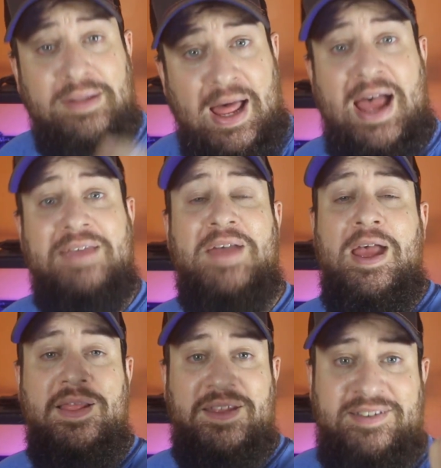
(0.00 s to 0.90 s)
live
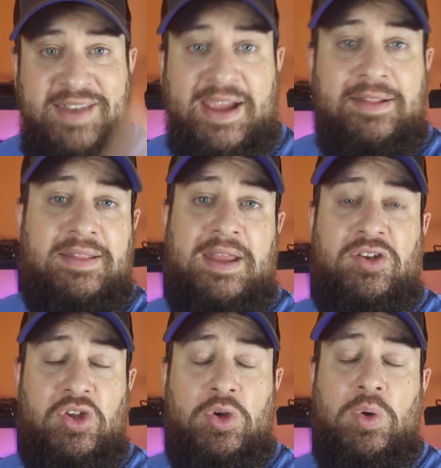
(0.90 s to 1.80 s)
the second they
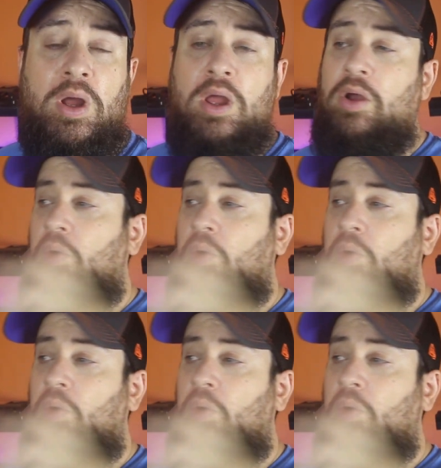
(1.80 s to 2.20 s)
do,